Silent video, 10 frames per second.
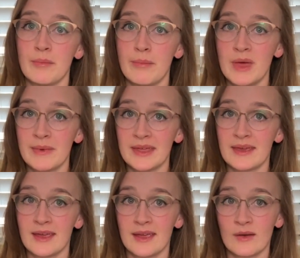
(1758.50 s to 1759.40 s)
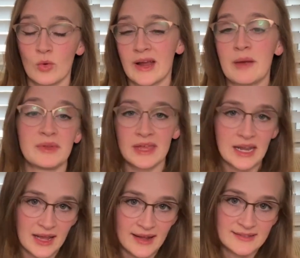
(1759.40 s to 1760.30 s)
mimicking or
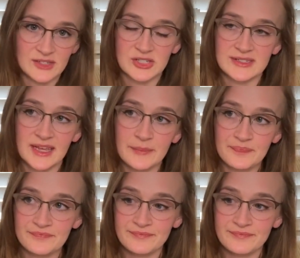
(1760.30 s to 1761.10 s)
emulating, I guess I should say,